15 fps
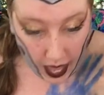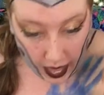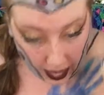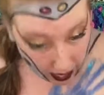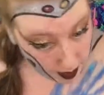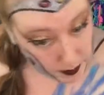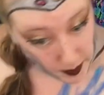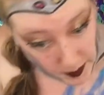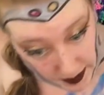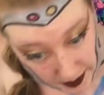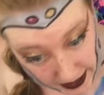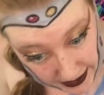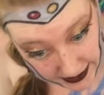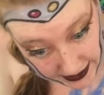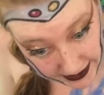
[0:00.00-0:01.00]
I'm gonna be
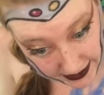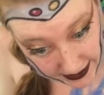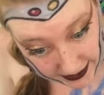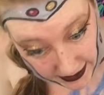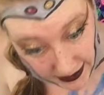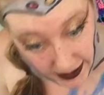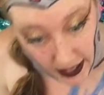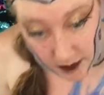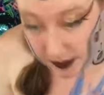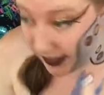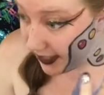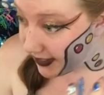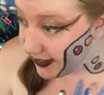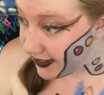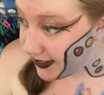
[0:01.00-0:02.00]
pissed,
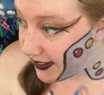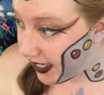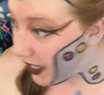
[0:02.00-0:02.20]
because then